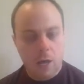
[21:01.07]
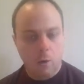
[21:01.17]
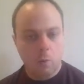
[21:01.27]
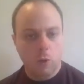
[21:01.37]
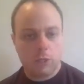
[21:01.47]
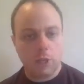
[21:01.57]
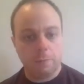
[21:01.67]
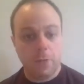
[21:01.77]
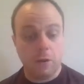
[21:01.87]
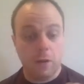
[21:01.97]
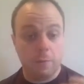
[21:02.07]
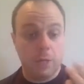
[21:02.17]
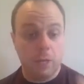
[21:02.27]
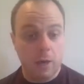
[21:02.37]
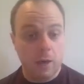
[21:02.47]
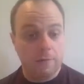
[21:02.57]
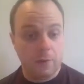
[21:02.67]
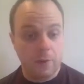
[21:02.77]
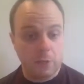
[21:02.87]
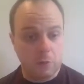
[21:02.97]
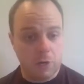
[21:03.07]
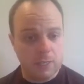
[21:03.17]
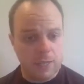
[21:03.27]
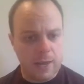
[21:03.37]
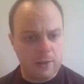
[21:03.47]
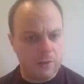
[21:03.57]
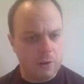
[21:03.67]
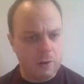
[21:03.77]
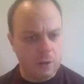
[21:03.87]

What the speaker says: What jumped out at me for this one is that they're